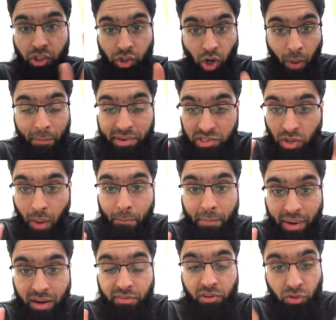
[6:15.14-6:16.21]
job is not
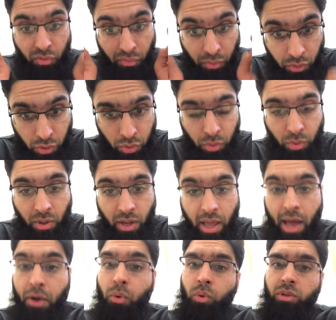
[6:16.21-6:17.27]
beneficial for you.
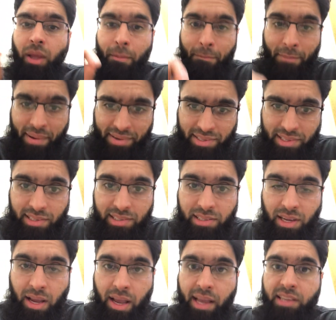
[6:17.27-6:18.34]
And all that matters
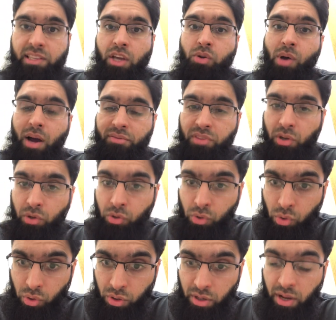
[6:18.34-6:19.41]
is that you have the
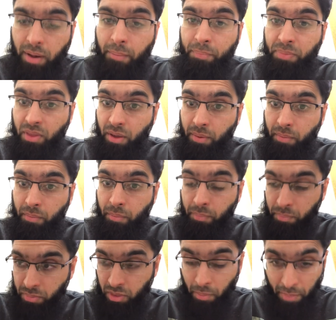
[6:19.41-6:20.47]
good,
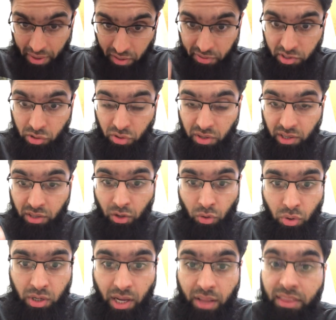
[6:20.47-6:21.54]
the beneficial thing in the
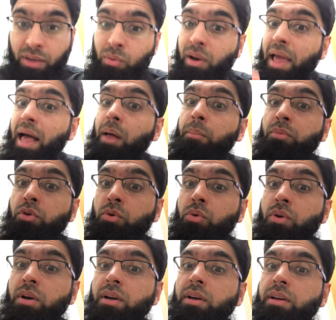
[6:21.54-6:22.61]
dunya that will help you
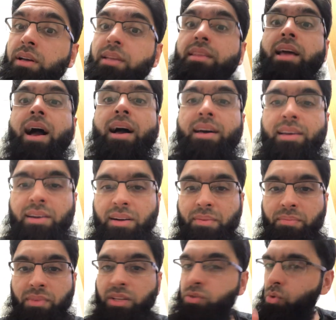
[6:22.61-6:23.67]
in the akhirah.
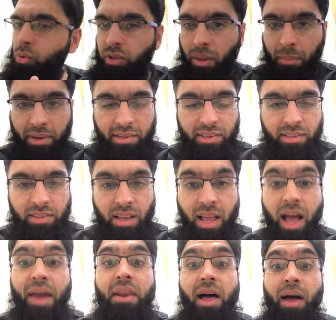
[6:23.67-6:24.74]
That's all that matters.
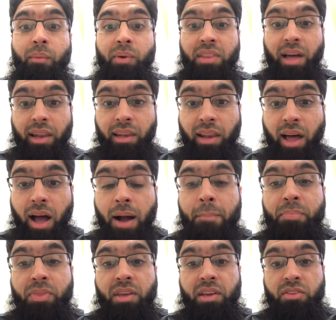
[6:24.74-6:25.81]
And with Allah
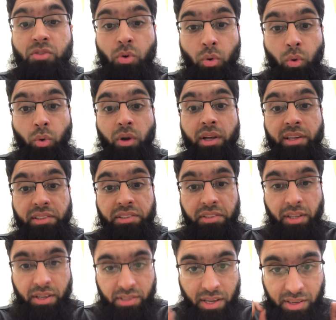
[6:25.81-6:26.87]
is all
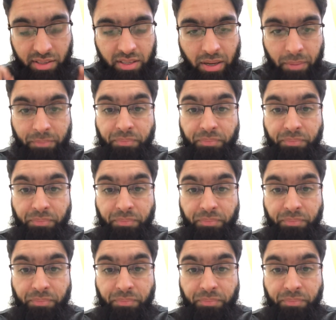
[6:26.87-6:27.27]
success.